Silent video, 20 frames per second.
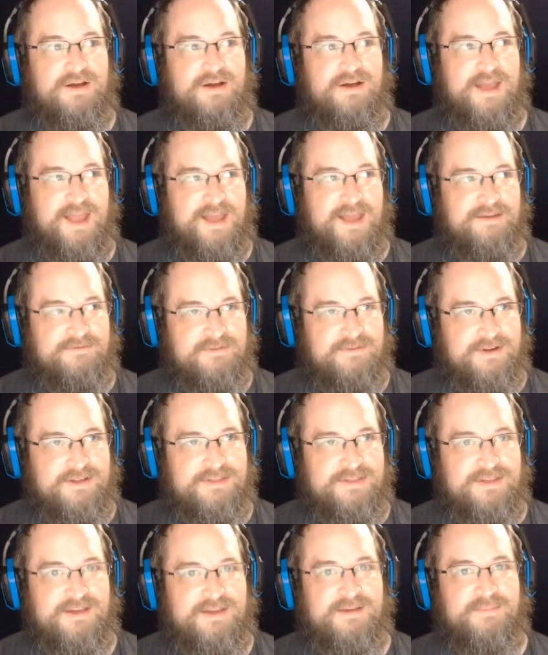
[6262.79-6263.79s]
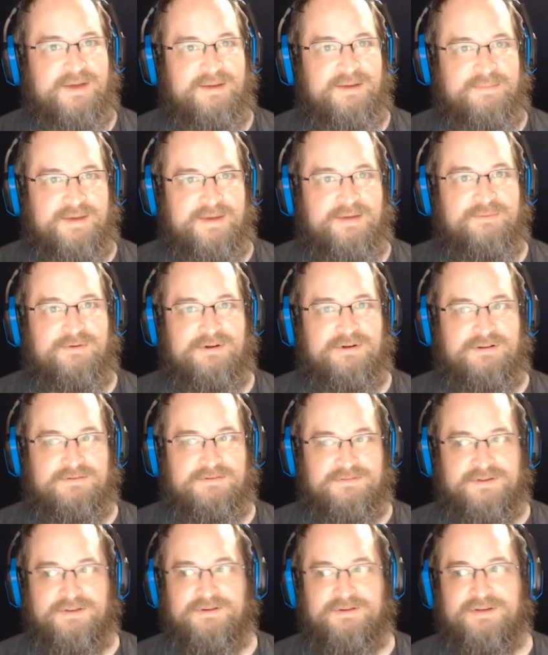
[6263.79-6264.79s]
everything about my
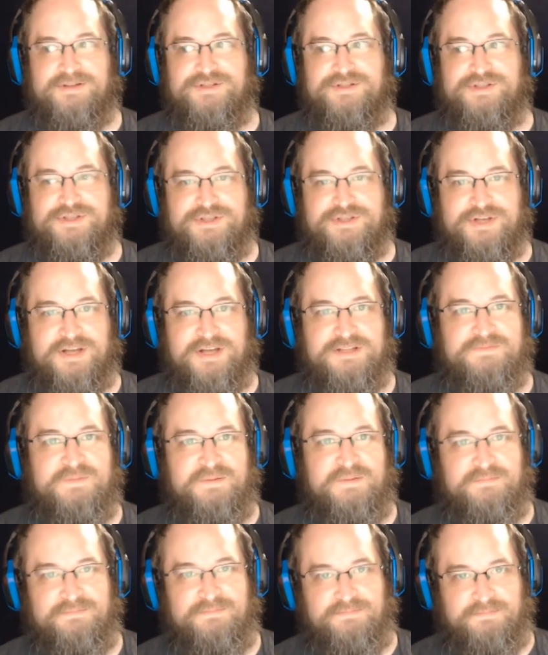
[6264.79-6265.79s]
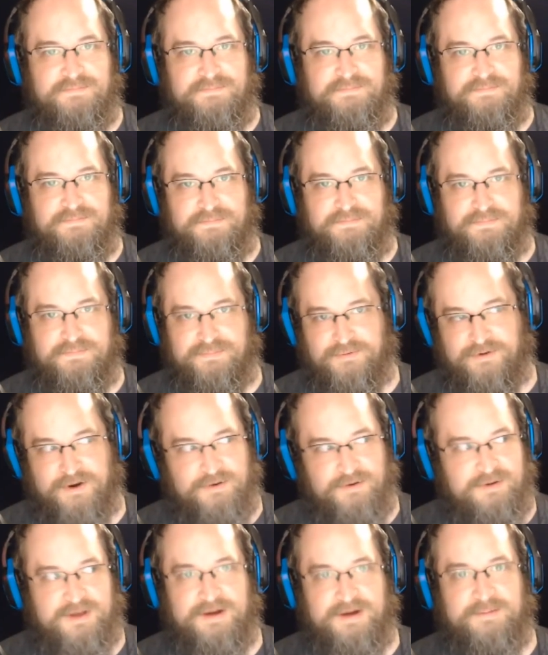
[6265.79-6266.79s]
worldview has just been
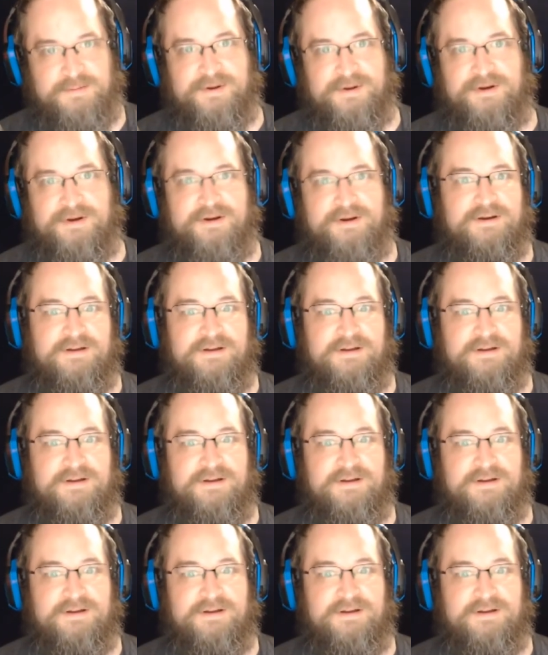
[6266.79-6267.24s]
broken apart.